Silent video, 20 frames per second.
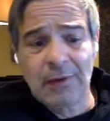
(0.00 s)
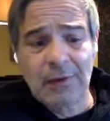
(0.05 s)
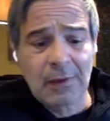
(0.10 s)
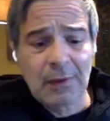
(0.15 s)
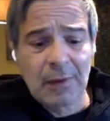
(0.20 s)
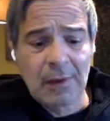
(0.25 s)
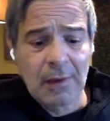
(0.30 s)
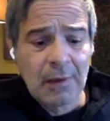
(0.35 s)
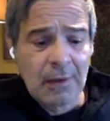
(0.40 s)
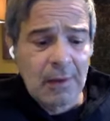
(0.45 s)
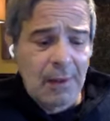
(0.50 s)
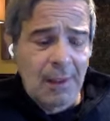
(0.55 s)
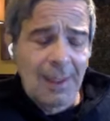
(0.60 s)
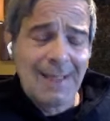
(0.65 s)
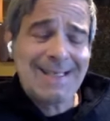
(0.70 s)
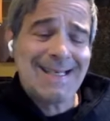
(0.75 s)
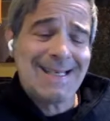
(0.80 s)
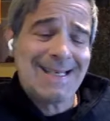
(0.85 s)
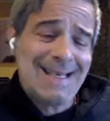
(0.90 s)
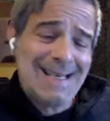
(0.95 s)
it uh,
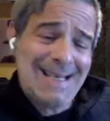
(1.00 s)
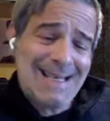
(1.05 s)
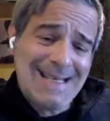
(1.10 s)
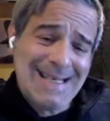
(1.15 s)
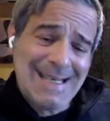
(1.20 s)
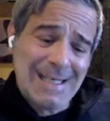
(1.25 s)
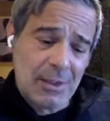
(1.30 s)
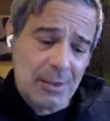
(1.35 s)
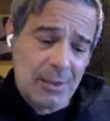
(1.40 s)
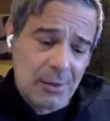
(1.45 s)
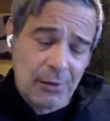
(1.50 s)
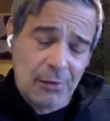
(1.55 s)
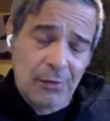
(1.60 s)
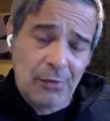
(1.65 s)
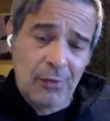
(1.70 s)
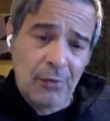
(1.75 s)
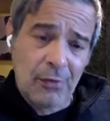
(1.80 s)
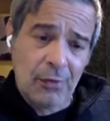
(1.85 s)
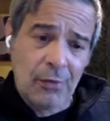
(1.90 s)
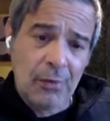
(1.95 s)
it's easier
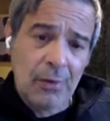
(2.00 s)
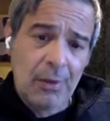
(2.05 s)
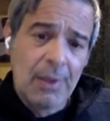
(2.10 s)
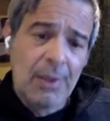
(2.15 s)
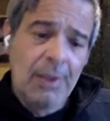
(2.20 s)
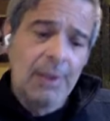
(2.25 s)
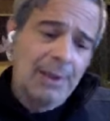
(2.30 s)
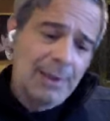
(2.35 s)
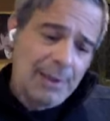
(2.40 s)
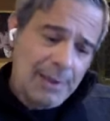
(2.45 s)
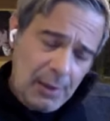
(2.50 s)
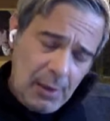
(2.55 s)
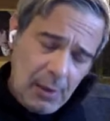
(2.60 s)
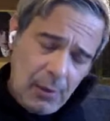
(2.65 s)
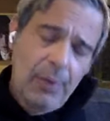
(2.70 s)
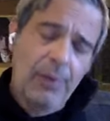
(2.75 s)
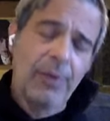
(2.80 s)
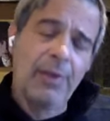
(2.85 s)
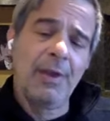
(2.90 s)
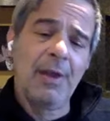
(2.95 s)
to
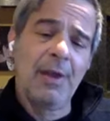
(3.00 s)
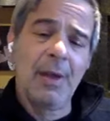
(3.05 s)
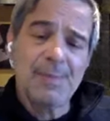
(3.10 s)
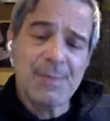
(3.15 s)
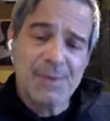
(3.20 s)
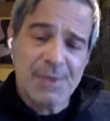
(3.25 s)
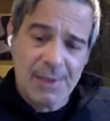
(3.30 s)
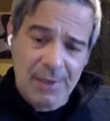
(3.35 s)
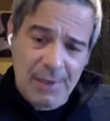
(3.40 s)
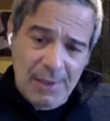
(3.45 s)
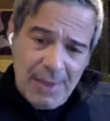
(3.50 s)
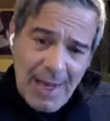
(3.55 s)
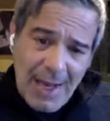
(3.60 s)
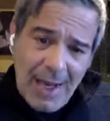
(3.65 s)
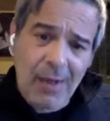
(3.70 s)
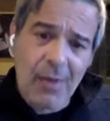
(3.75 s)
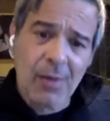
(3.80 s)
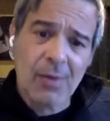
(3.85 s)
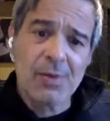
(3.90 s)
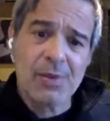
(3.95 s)
deal with the ups and the
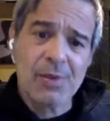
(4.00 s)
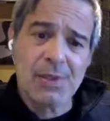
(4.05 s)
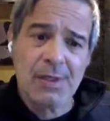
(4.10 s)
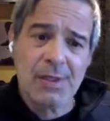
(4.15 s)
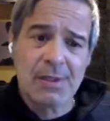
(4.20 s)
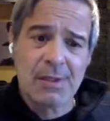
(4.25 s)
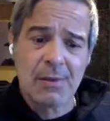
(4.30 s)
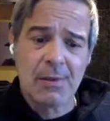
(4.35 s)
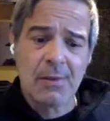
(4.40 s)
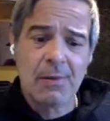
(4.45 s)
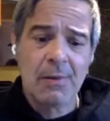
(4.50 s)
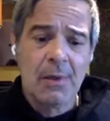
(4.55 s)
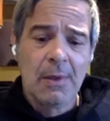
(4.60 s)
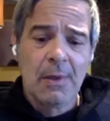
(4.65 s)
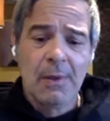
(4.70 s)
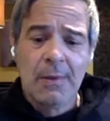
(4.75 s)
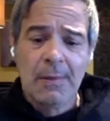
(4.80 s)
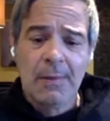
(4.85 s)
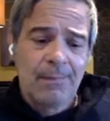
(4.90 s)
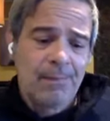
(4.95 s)
downs and to
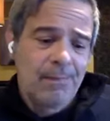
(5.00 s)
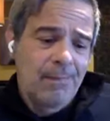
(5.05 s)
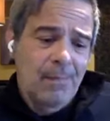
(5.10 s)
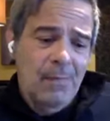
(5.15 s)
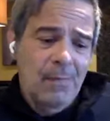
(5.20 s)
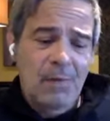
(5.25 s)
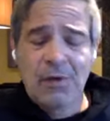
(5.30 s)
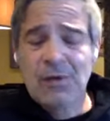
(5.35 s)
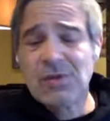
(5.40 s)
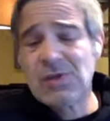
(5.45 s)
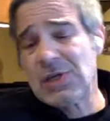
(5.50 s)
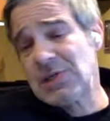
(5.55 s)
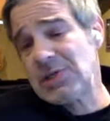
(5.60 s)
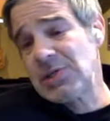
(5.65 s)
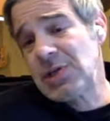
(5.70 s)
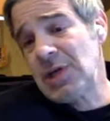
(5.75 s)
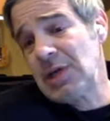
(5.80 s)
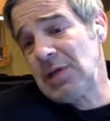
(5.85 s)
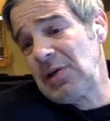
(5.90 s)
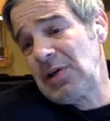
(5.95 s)
just to
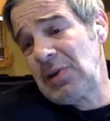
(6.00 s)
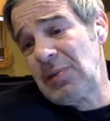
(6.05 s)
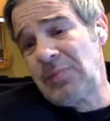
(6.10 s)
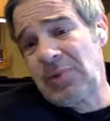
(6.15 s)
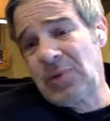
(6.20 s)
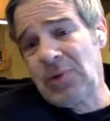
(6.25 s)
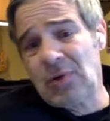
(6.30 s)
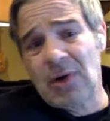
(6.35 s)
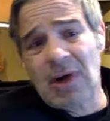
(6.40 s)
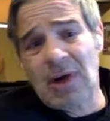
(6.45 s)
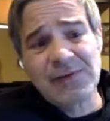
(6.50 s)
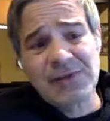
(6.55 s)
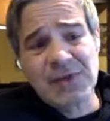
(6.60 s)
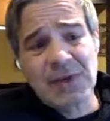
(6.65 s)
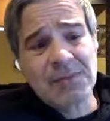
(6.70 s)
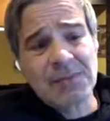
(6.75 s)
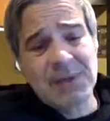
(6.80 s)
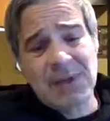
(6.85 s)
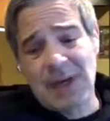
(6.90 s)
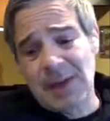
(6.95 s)
shut your computer off
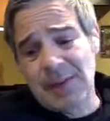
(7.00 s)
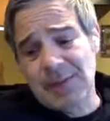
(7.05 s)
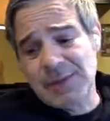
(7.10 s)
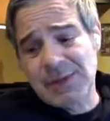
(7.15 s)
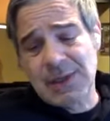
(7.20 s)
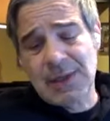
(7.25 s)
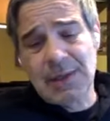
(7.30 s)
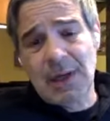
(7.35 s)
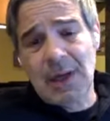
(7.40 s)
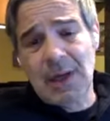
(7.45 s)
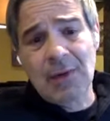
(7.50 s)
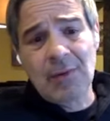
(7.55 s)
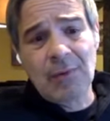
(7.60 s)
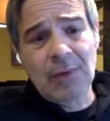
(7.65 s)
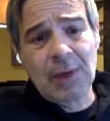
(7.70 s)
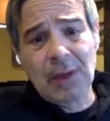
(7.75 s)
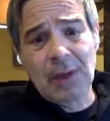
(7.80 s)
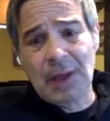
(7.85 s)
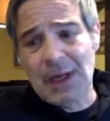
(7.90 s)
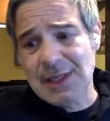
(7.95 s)
sometimes and, and
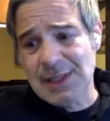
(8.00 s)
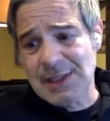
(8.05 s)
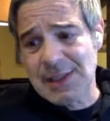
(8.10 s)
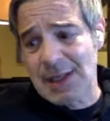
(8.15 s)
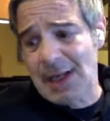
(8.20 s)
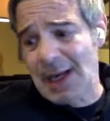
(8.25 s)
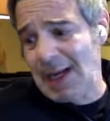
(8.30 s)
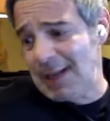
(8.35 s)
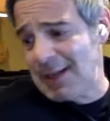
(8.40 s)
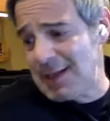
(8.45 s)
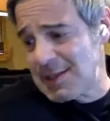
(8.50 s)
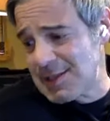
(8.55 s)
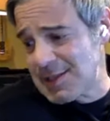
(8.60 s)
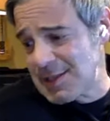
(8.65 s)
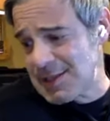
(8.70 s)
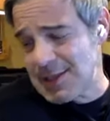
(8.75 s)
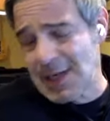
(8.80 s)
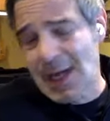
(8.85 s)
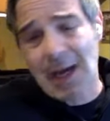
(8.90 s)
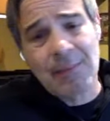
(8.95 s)
realize that, hey, this
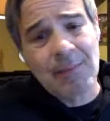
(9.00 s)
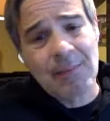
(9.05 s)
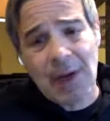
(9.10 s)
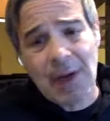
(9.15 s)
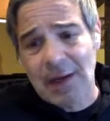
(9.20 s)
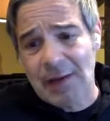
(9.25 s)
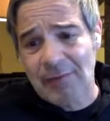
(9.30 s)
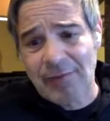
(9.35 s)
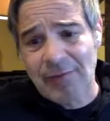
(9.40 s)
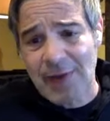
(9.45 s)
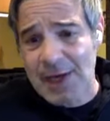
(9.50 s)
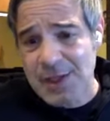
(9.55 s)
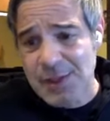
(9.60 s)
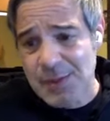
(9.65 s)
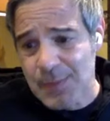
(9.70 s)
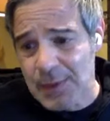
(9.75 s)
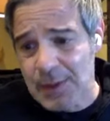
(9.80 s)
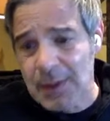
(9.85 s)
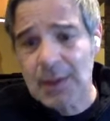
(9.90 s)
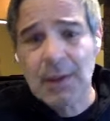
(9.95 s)
is not my
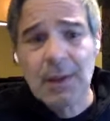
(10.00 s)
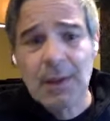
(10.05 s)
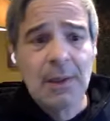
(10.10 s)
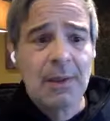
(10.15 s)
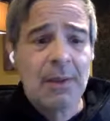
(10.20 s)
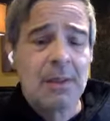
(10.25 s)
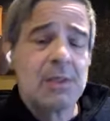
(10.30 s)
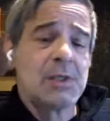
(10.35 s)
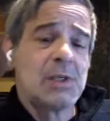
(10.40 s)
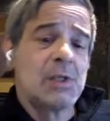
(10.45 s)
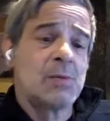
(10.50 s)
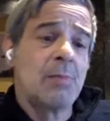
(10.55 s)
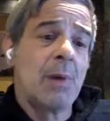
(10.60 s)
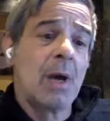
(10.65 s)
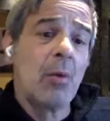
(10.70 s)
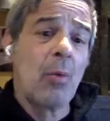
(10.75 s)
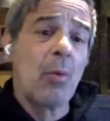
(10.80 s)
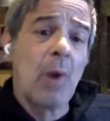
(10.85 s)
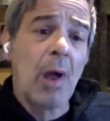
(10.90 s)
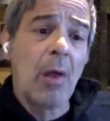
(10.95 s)
investment. This is
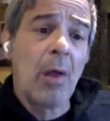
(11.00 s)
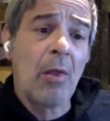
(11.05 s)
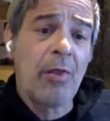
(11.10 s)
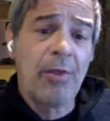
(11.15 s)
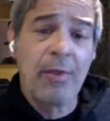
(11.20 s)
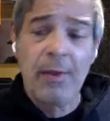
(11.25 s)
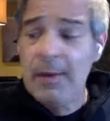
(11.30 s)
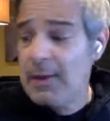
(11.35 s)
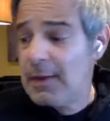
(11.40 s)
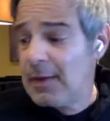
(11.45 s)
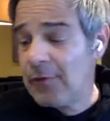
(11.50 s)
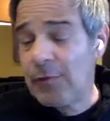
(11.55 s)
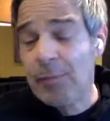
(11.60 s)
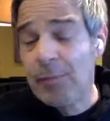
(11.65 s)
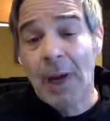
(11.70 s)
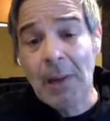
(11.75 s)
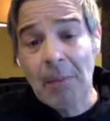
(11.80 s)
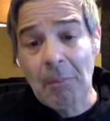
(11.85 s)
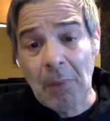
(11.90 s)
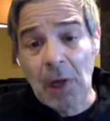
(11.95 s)
my wealth. It's
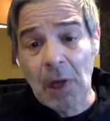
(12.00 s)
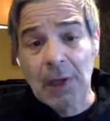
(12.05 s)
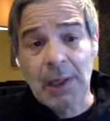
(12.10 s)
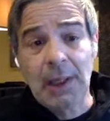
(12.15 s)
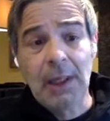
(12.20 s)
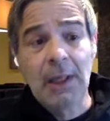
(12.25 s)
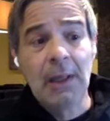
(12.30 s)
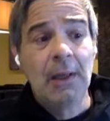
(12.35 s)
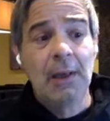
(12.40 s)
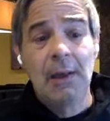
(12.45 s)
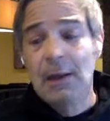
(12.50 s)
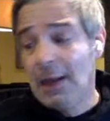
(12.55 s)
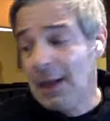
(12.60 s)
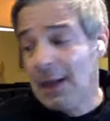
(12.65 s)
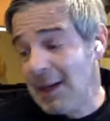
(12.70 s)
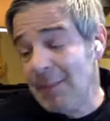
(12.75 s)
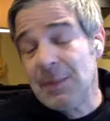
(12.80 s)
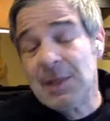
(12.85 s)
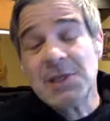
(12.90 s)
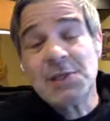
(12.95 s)
my money.
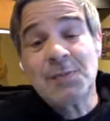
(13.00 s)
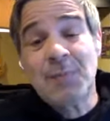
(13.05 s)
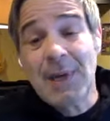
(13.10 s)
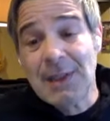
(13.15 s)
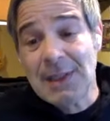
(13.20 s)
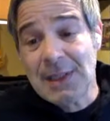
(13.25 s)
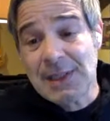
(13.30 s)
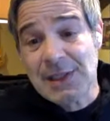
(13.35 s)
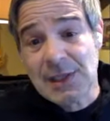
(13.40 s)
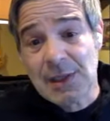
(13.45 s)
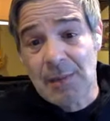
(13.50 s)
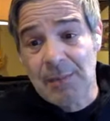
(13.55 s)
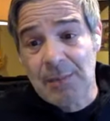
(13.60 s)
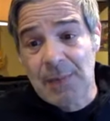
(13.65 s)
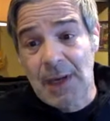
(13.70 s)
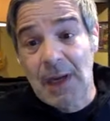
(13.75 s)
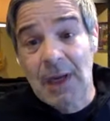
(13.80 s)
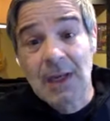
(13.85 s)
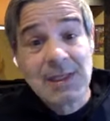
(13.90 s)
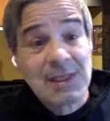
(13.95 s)
And I'm going to spend it
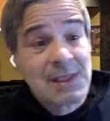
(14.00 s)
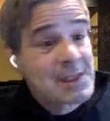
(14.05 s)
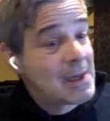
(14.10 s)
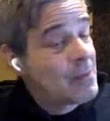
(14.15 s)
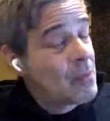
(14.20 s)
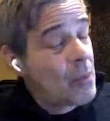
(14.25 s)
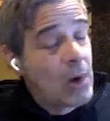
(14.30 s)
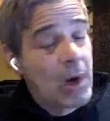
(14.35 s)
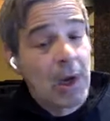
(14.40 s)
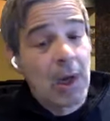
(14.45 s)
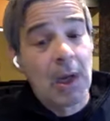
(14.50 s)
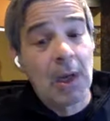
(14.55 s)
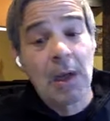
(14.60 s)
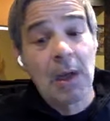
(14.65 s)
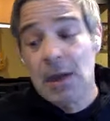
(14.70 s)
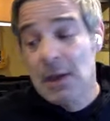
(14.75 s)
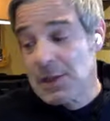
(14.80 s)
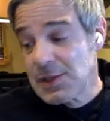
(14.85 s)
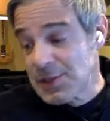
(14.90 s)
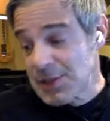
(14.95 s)
someday, some way,
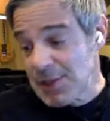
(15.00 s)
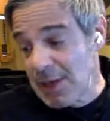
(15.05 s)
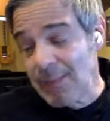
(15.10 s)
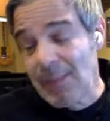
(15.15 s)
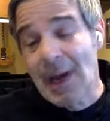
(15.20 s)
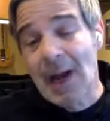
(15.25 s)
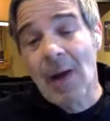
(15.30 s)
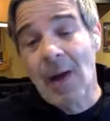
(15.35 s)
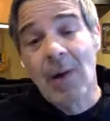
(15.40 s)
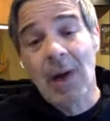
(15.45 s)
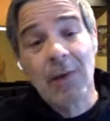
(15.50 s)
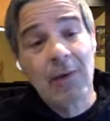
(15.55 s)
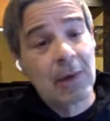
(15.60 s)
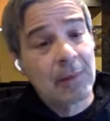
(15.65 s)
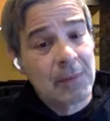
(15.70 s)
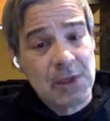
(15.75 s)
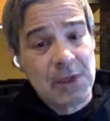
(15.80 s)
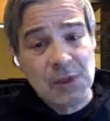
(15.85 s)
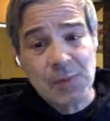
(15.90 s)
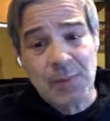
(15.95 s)
somehow. Either
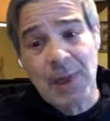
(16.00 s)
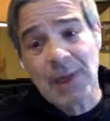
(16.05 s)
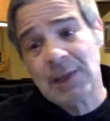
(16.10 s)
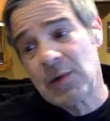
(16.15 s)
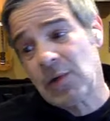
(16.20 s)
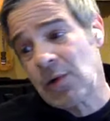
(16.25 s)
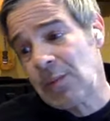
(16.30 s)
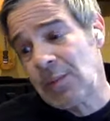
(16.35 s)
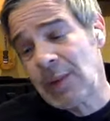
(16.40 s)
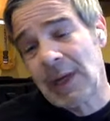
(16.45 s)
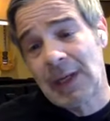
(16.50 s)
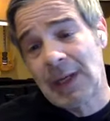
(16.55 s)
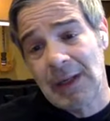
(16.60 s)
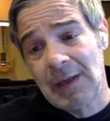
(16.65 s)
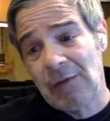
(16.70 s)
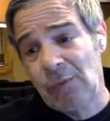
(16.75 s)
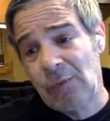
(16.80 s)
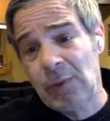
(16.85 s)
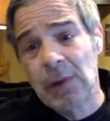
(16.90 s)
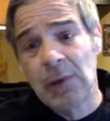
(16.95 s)
I'm going to spend it or my
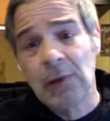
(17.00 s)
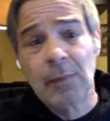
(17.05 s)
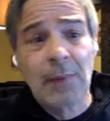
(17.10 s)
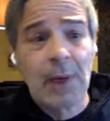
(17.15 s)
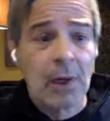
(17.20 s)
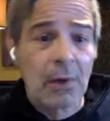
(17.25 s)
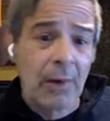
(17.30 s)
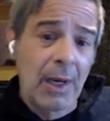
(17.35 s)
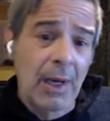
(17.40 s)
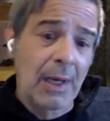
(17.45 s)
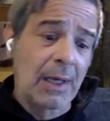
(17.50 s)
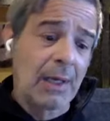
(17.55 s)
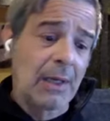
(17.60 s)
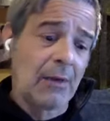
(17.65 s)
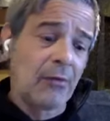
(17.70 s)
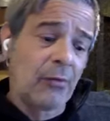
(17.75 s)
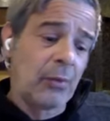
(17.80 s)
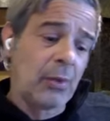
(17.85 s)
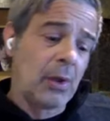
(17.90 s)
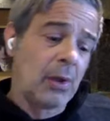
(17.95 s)
kids will or my
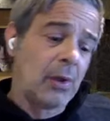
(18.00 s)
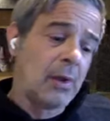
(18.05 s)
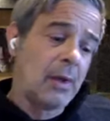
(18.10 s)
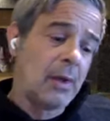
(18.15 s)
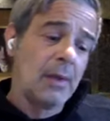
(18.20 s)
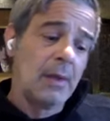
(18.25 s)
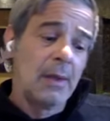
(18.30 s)
grandkids will.